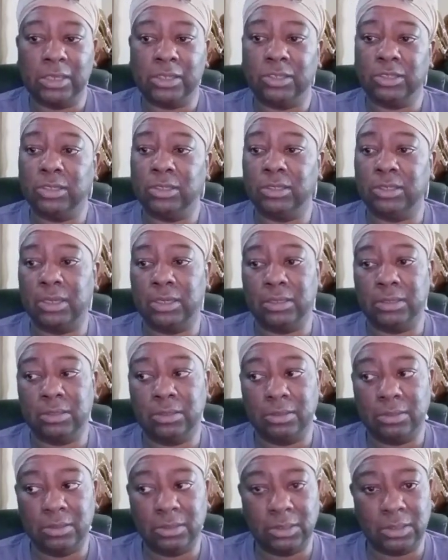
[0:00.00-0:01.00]
and she said,
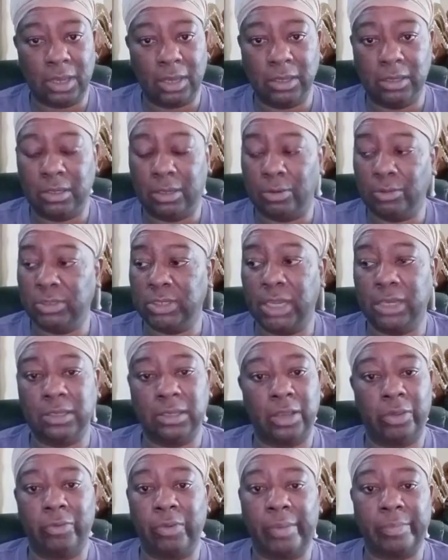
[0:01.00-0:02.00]
son, you don't take
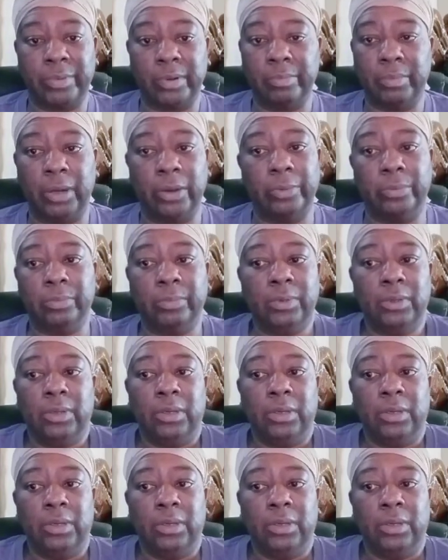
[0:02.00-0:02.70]
that crap no more.